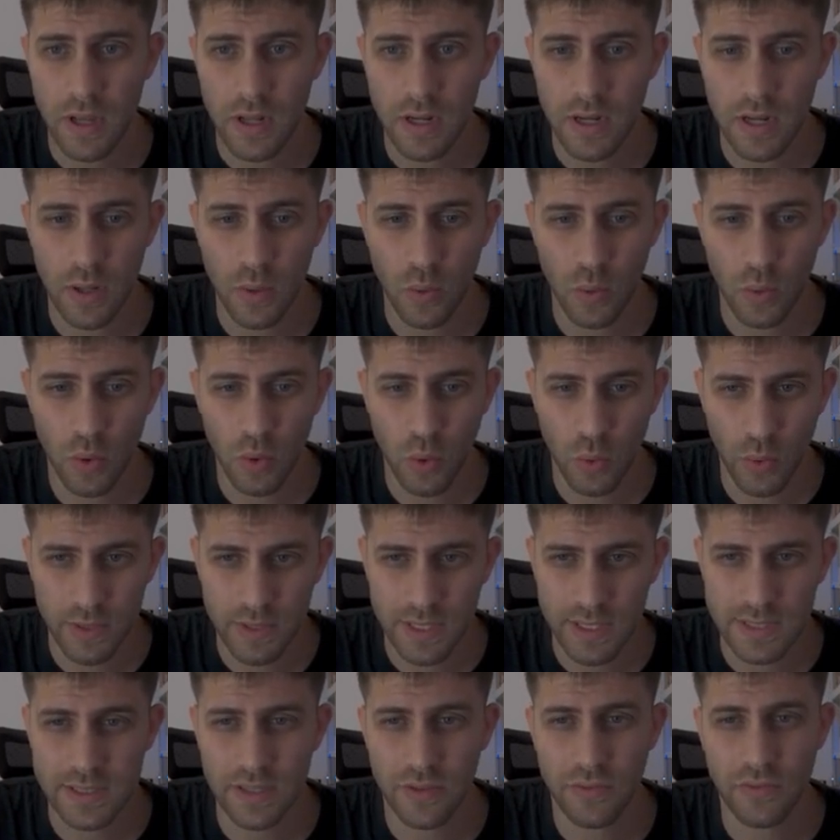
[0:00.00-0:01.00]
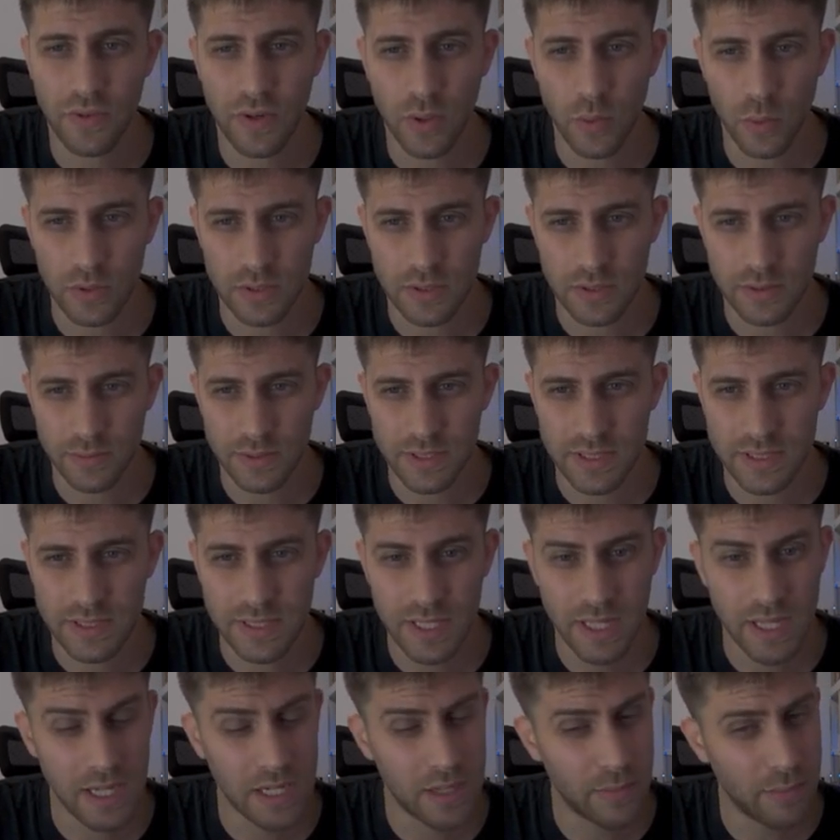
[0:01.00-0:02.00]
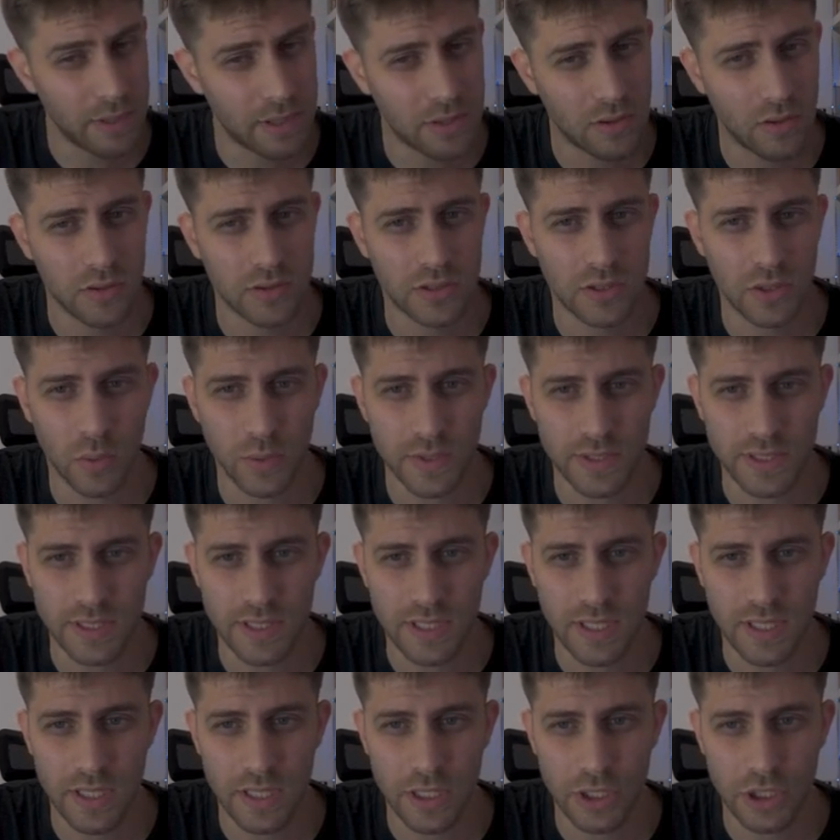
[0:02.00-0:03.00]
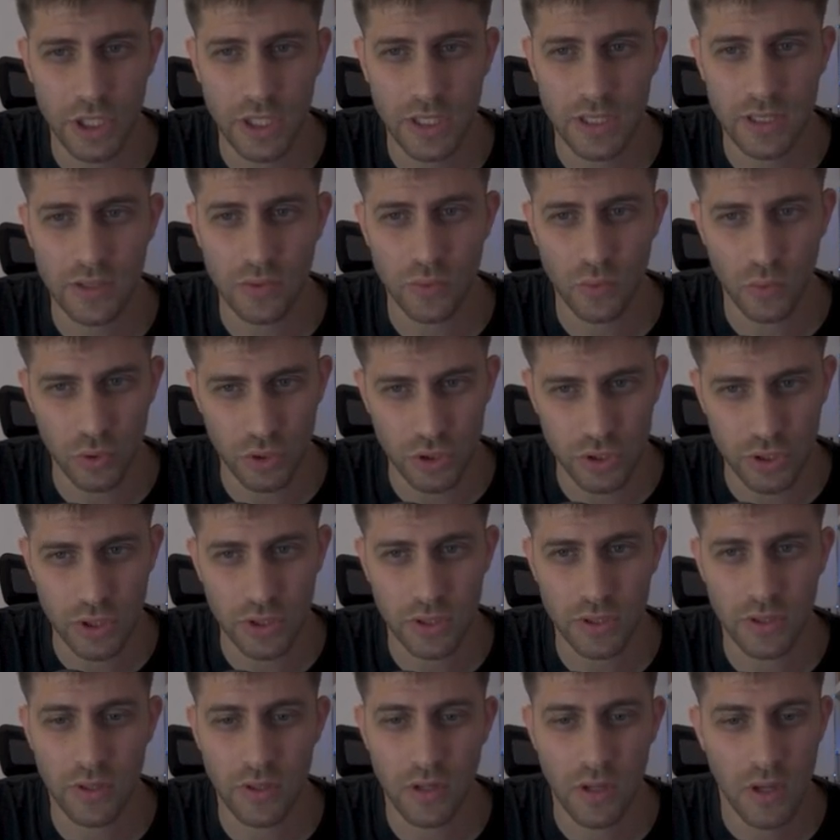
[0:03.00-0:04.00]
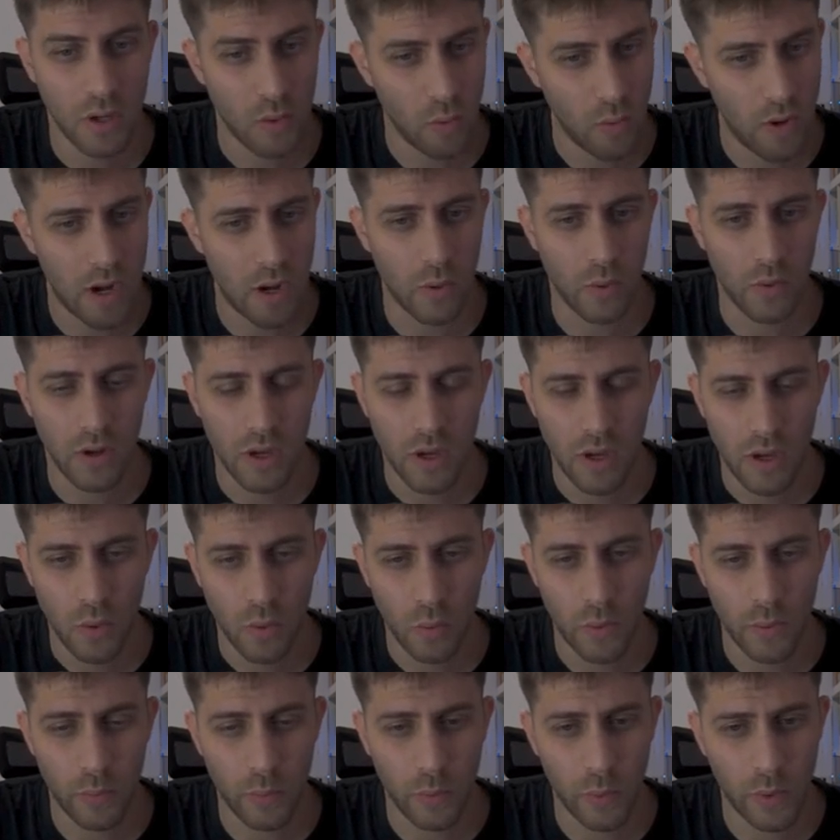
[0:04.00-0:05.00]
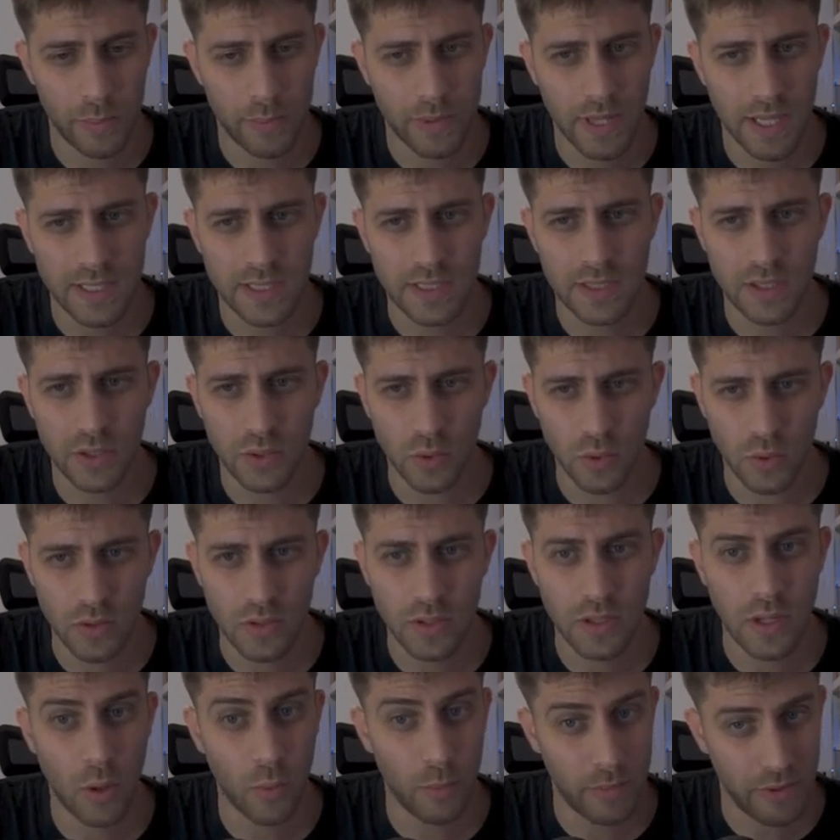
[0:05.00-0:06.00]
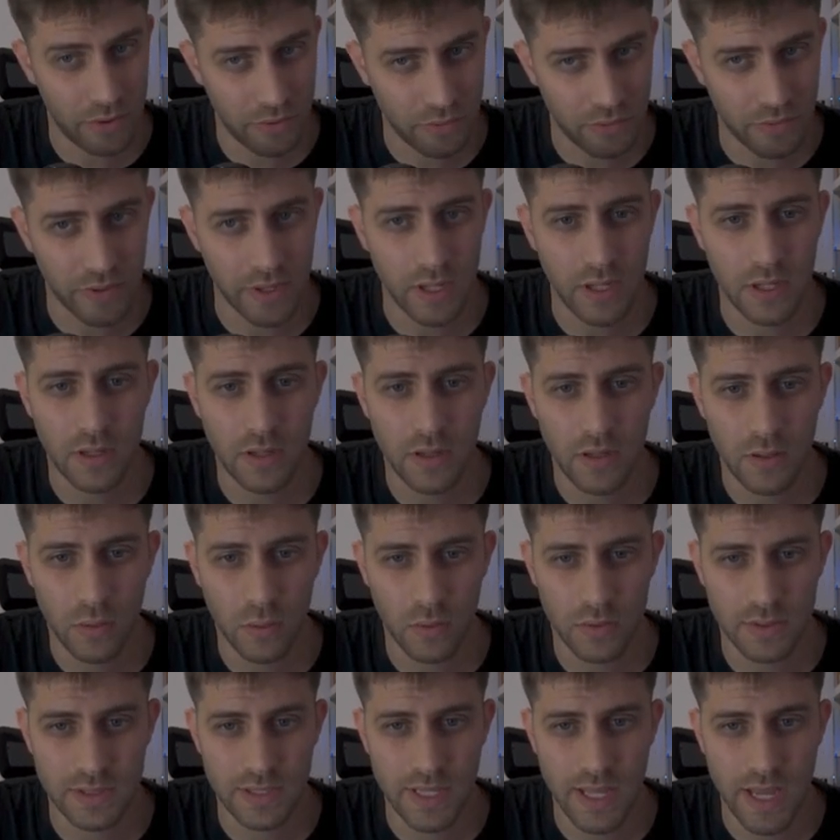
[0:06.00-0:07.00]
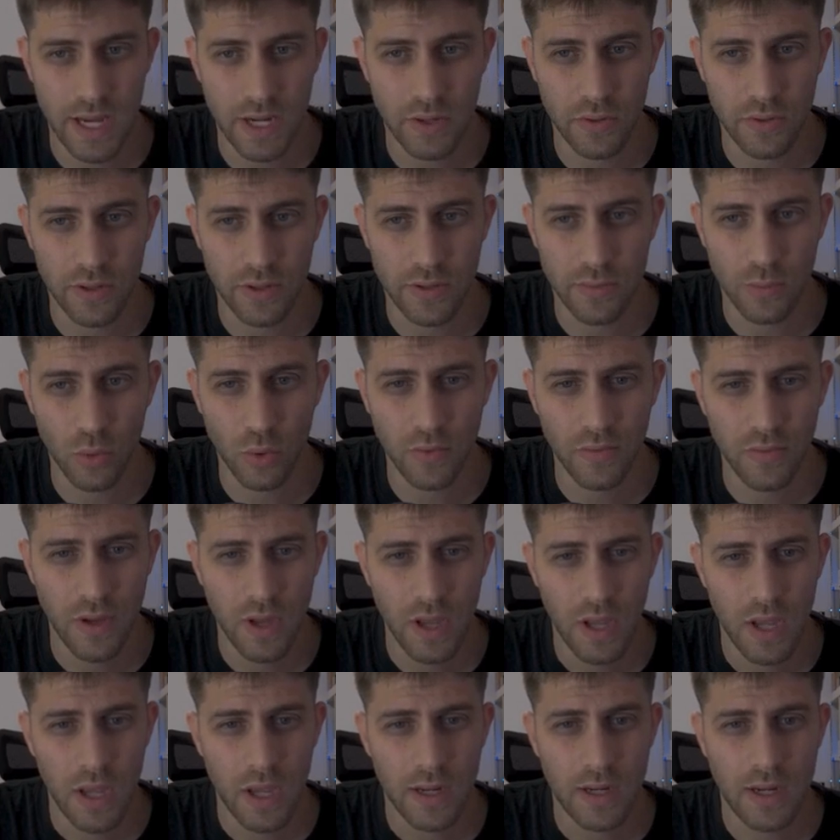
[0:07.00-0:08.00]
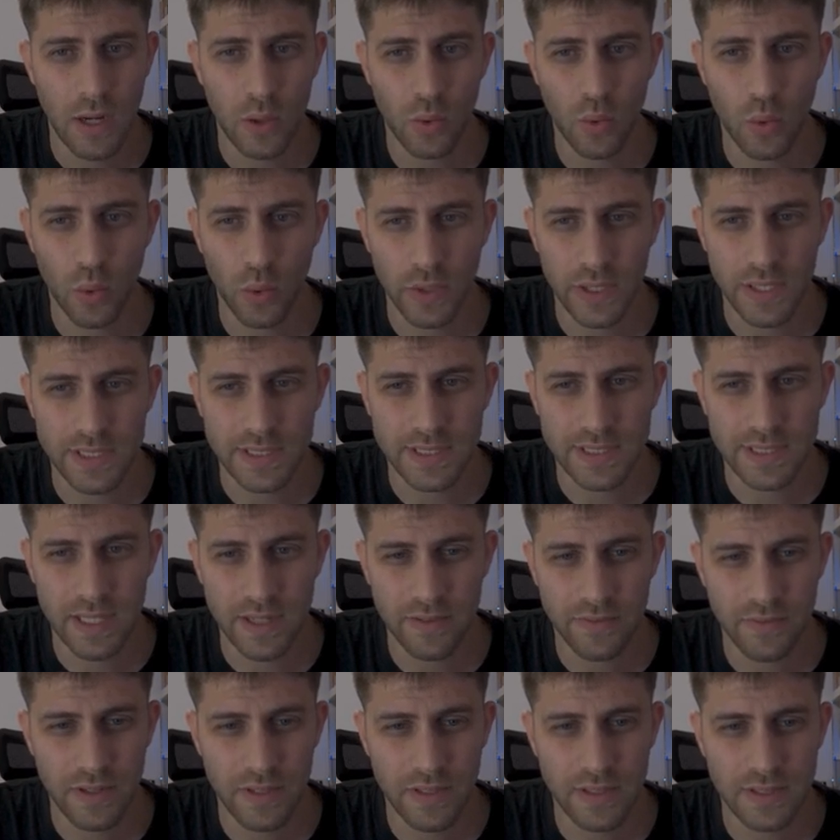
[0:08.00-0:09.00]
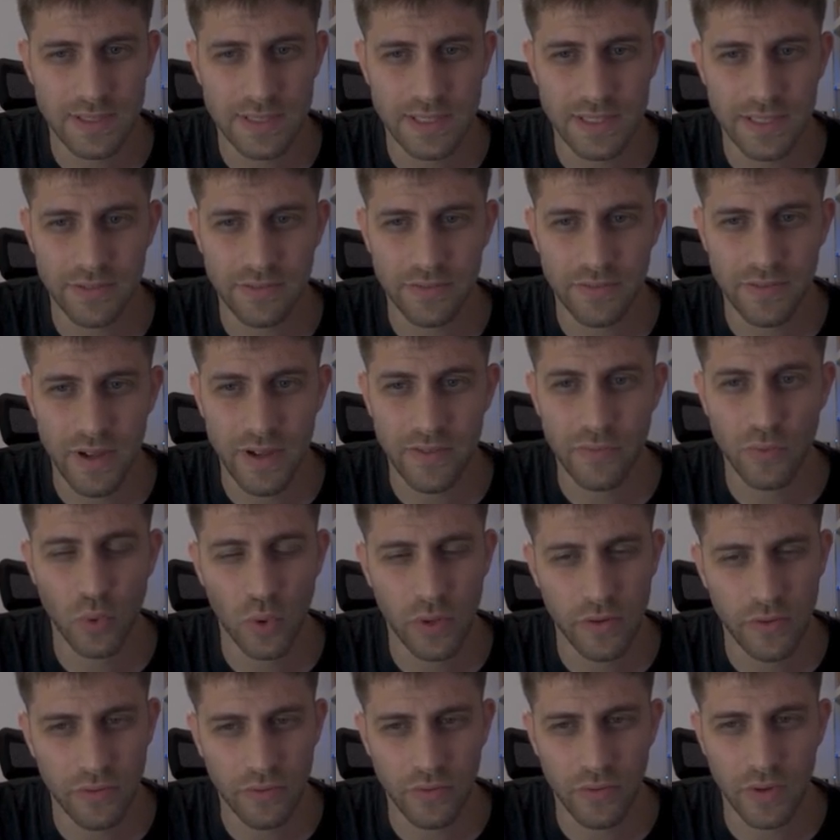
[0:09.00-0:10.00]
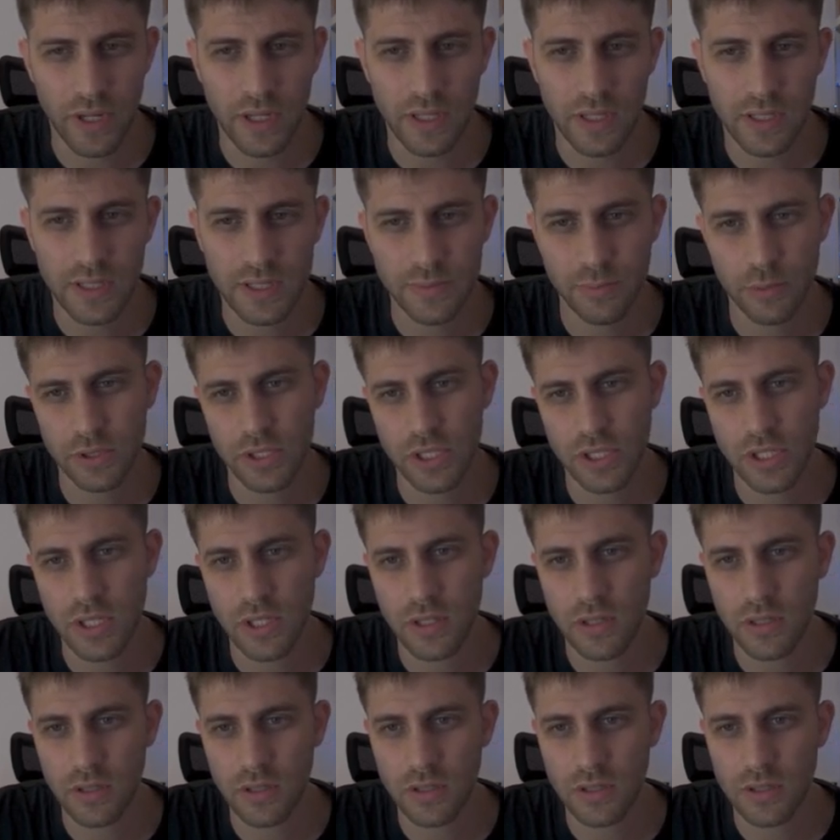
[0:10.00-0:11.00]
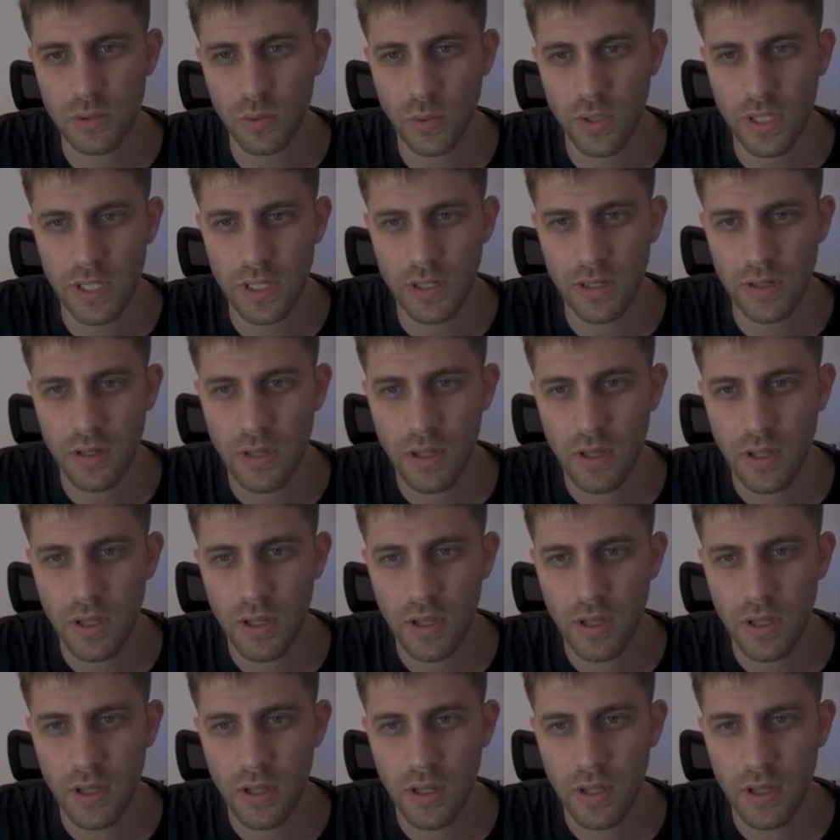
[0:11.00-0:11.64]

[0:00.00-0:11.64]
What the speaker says: Now queen takes e3 was a mistake, but not so easy. King h8, rook g, wow. We played it good. Now b3 was the accurate move. Now queen e7, c5, rook f3. This position is winning.